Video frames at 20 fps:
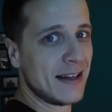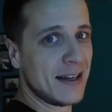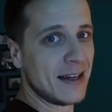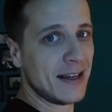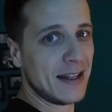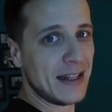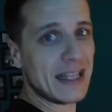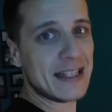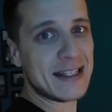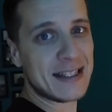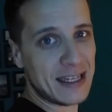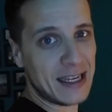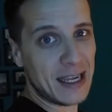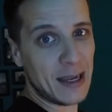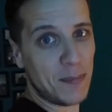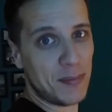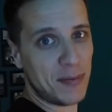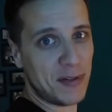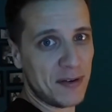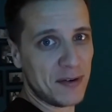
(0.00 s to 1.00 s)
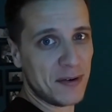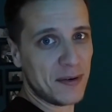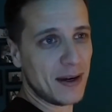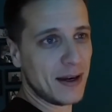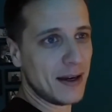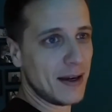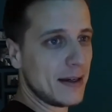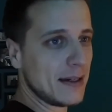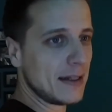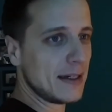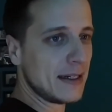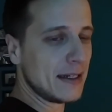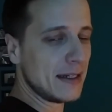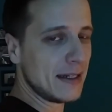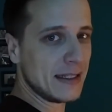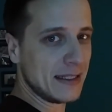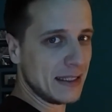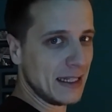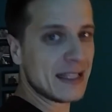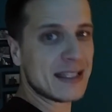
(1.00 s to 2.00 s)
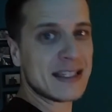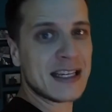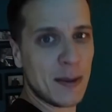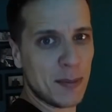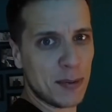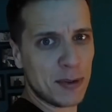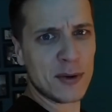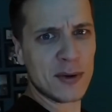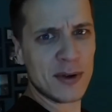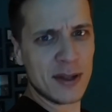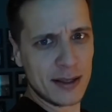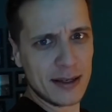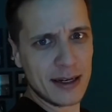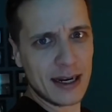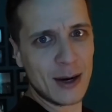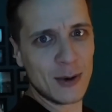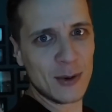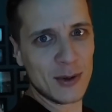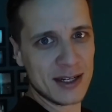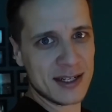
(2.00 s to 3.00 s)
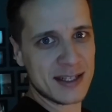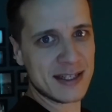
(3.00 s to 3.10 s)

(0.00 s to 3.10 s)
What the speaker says: Let's skip through another hour and